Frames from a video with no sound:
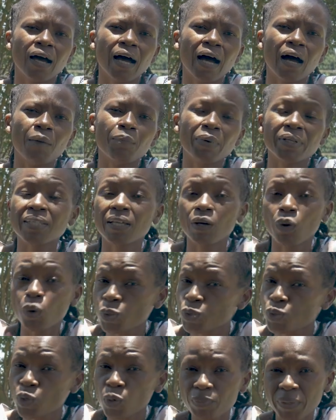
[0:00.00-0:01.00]
But there are
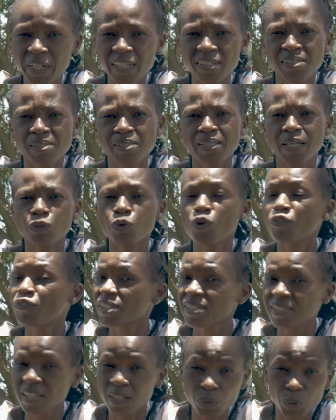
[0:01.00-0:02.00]
also places that
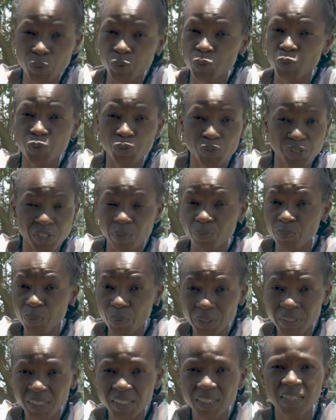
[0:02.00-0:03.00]
offer psychosocial
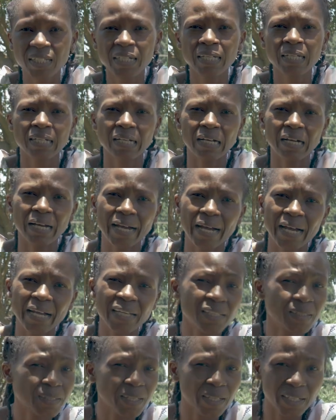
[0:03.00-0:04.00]
support
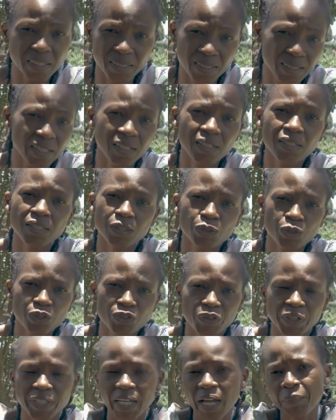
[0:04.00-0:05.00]
at the
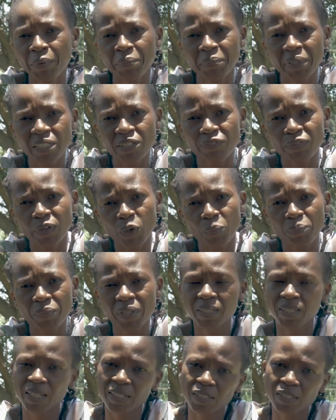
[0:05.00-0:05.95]
Institute for Young Women Development.